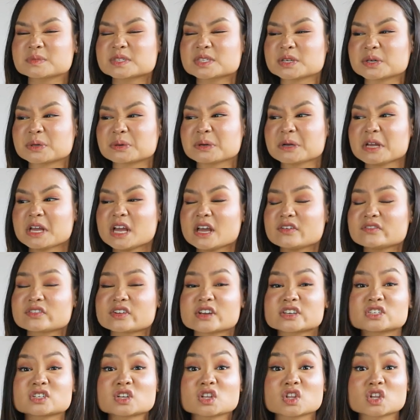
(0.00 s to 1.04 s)
So if you
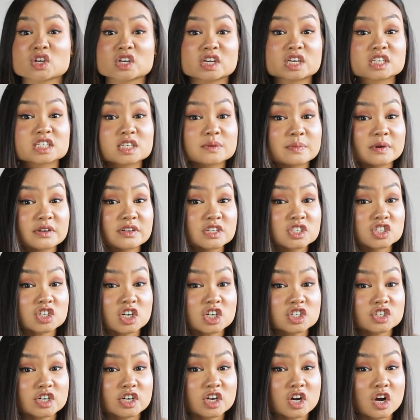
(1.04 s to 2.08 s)
guys are looking to build a
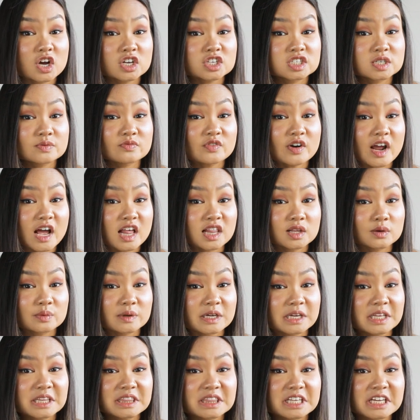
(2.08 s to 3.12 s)
Star Trek costume for
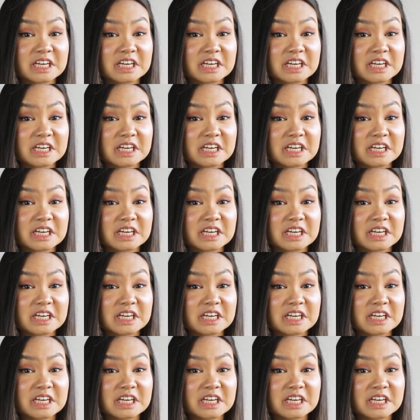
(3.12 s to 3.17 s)
Halloween,